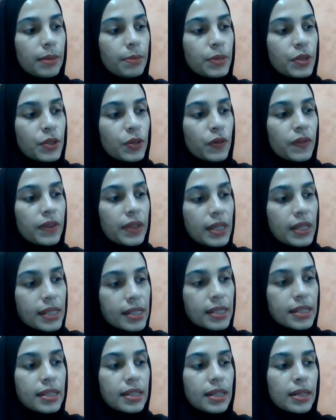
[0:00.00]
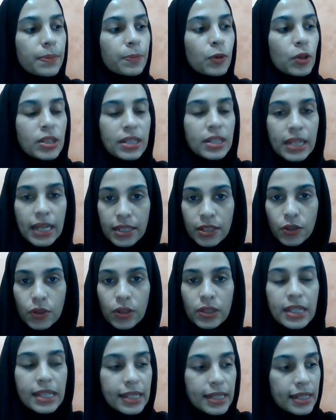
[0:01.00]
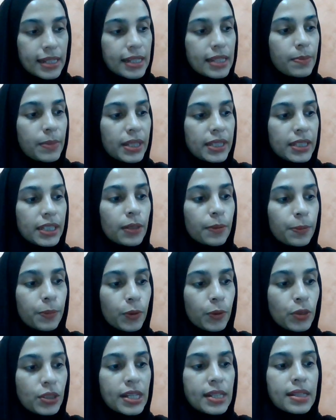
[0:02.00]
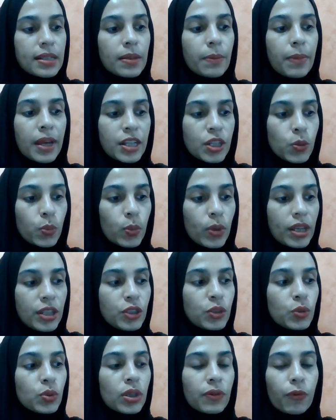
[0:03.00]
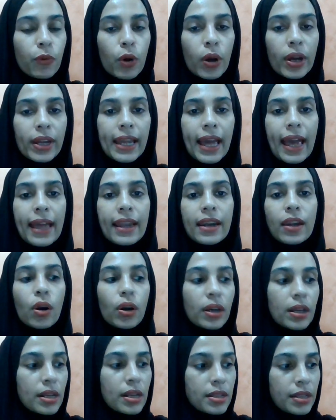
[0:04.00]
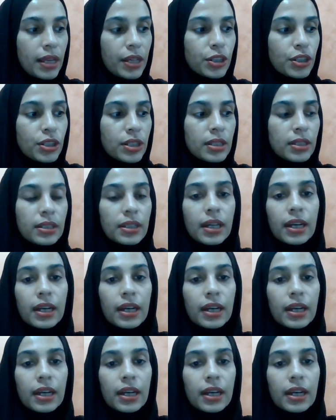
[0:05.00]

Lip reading: So this process or this systematic approach is the best way to avoid an organizational